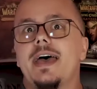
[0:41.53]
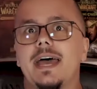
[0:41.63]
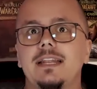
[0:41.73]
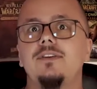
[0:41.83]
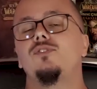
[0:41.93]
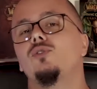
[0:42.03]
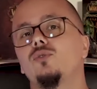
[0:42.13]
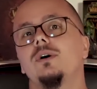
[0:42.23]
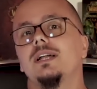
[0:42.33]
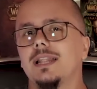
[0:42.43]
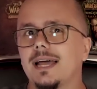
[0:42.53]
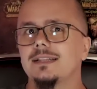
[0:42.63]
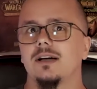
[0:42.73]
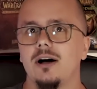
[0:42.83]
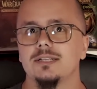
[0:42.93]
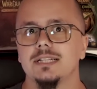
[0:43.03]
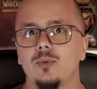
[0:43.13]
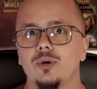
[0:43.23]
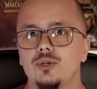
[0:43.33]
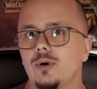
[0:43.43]
And if you like the content that
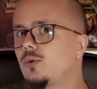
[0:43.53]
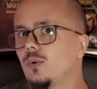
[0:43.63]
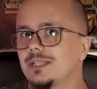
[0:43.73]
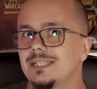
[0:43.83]
we do and you want